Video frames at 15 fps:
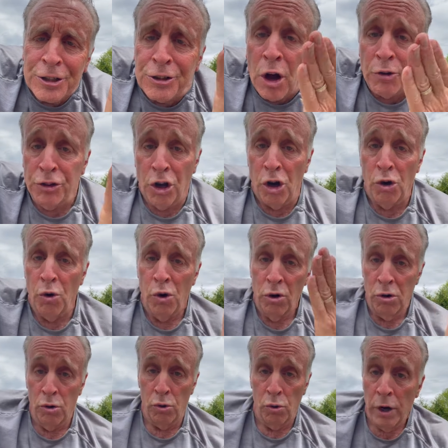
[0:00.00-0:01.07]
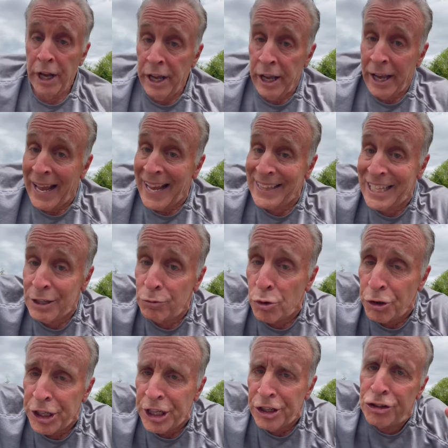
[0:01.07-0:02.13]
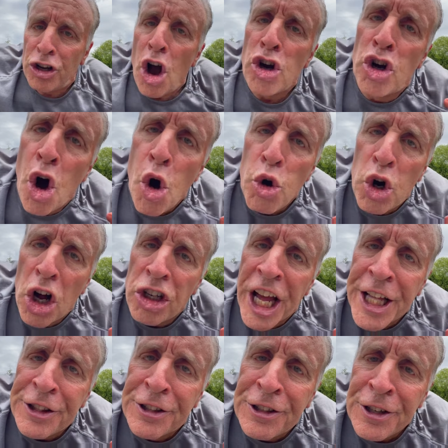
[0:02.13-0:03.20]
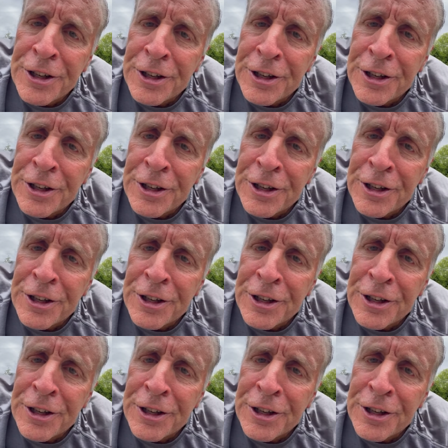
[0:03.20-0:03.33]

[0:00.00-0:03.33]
Don't know who Andy Rooney is? Google it!